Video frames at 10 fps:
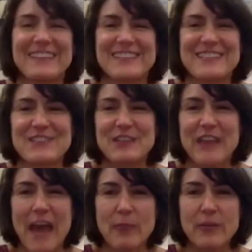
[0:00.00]
it's slowly
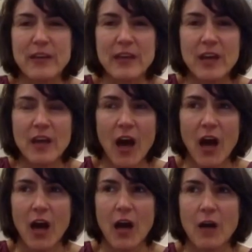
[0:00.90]
happening.
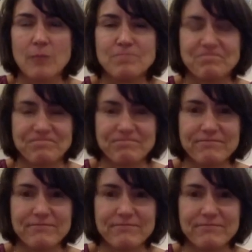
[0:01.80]
It'll
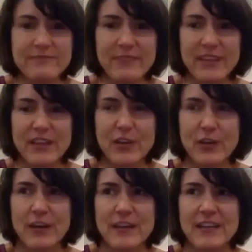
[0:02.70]

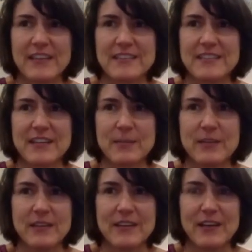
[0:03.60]

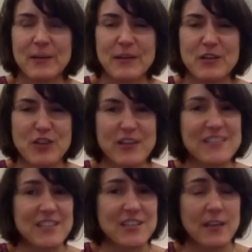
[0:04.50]
be a
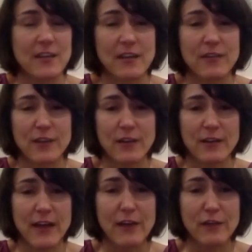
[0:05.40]
transition, I think, for
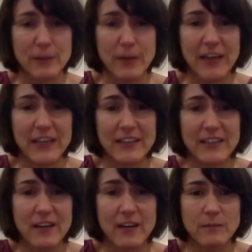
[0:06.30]
everybody.
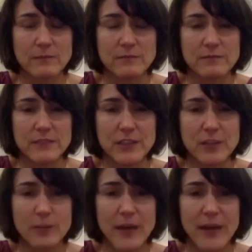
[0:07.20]

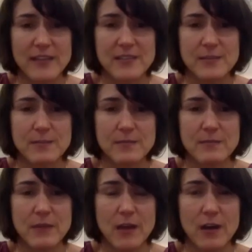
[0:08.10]
Pets
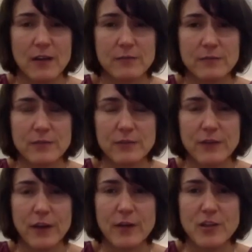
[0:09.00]
are
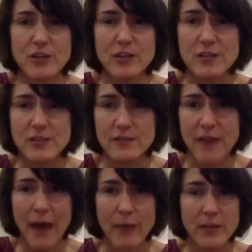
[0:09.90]
very much creatures of
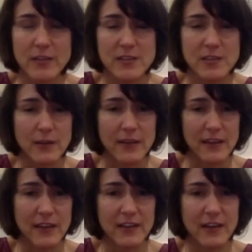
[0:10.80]
habit, so I
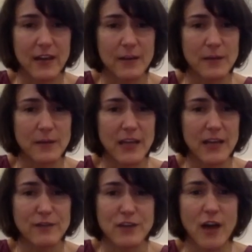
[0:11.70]
think a lot
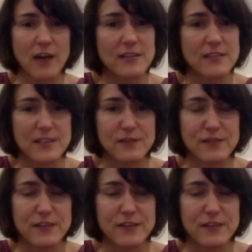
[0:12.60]
of dogs have